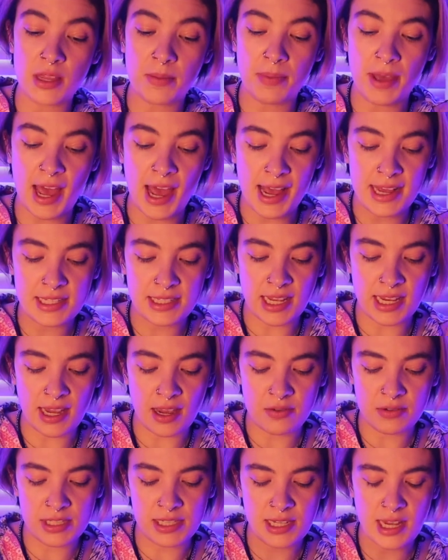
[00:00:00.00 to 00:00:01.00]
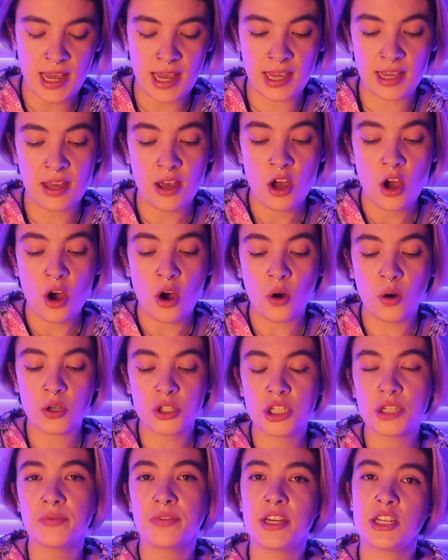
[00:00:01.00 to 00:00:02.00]
the past, like I was saying,
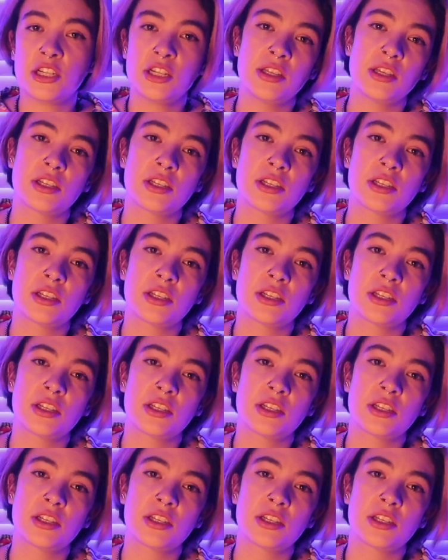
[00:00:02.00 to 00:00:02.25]
hold your vision.